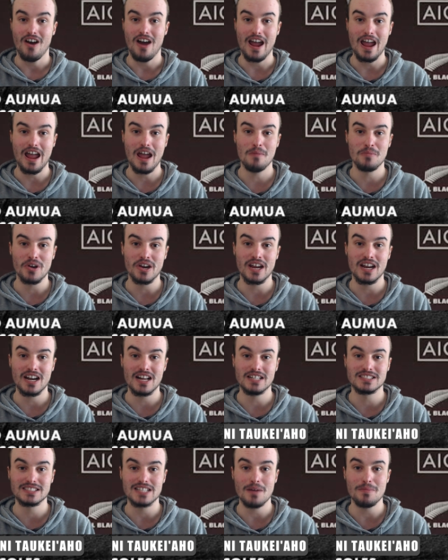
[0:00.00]
I am bringing
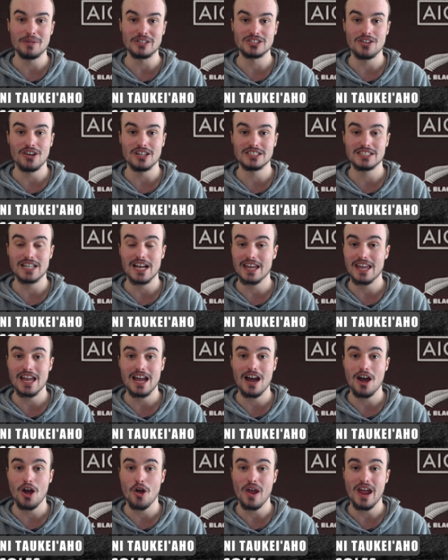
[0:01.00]
in Summer Sone
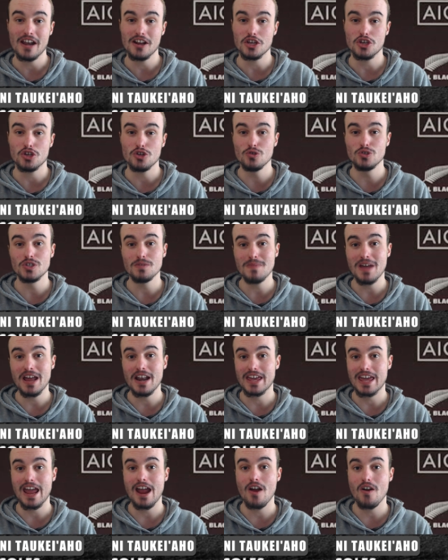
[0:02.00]
Takiaho. Had a huge
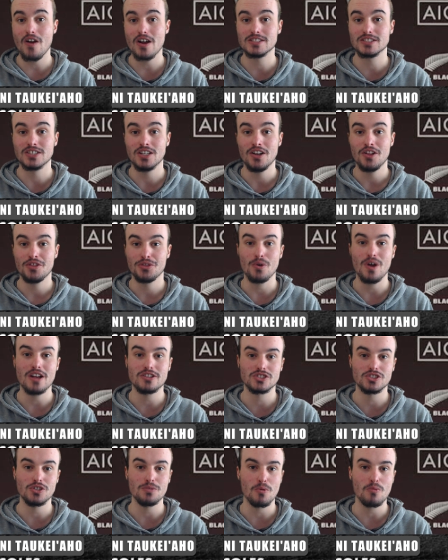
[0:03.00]
amount of carries
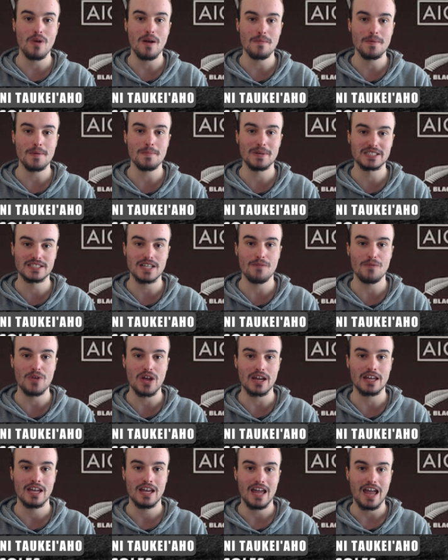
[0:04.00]
throughout Super Rugby
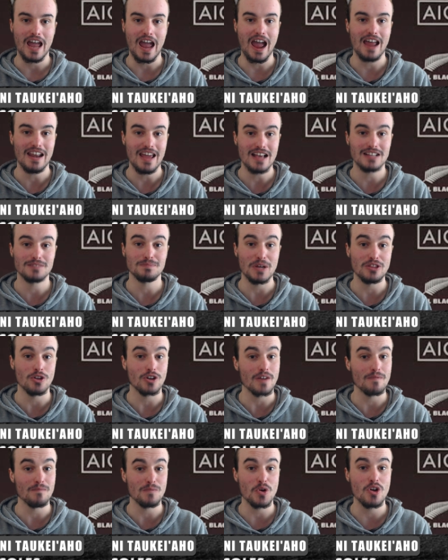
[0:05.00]
Pacific and has been
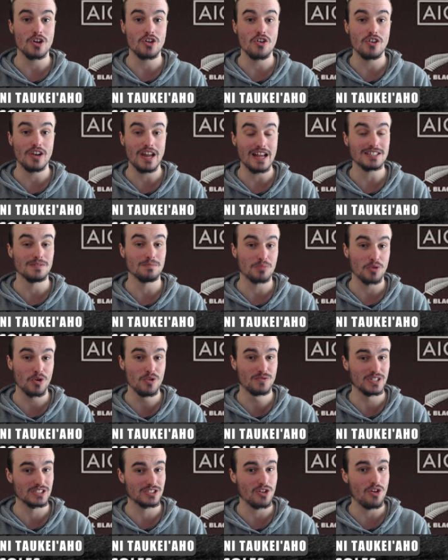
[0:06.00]
looking very good. Has
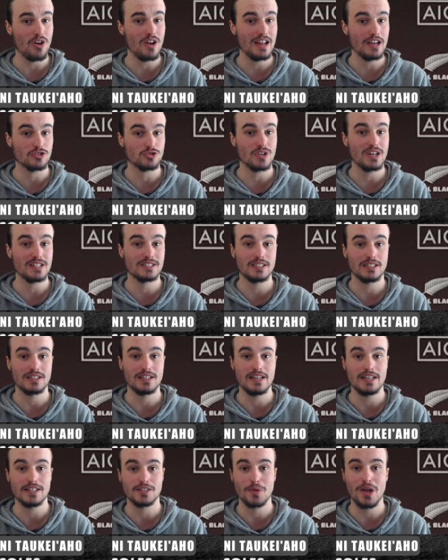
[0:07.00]
improved his lineout
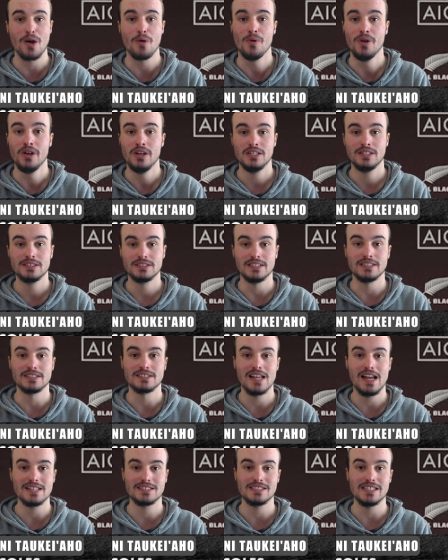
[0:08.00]
drastically as well since
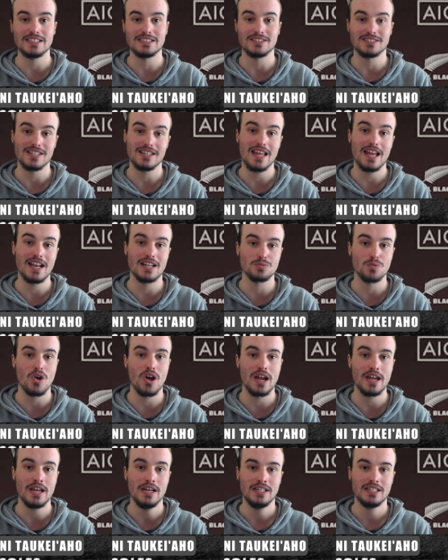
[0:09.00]
last season, so that is
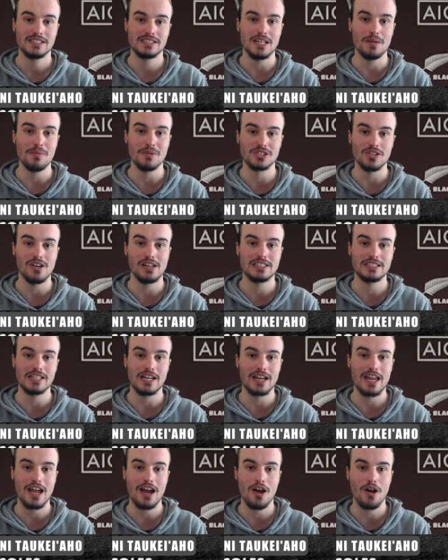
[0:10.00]
why Summer Sone
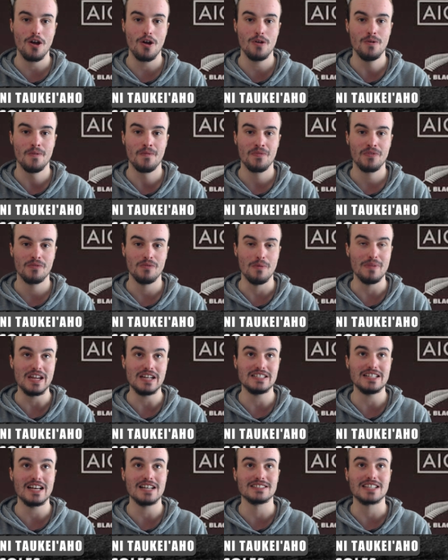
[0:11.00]
Takiaho for
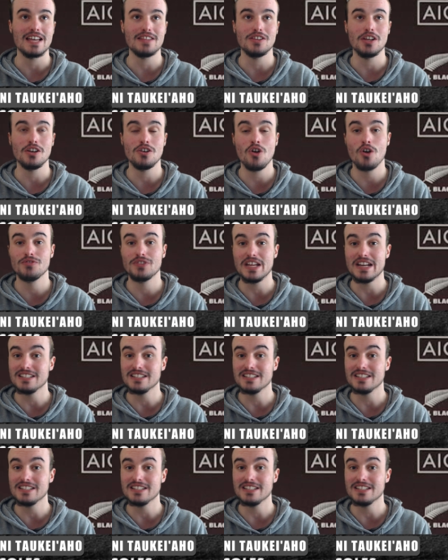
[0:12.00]
me does get the nod.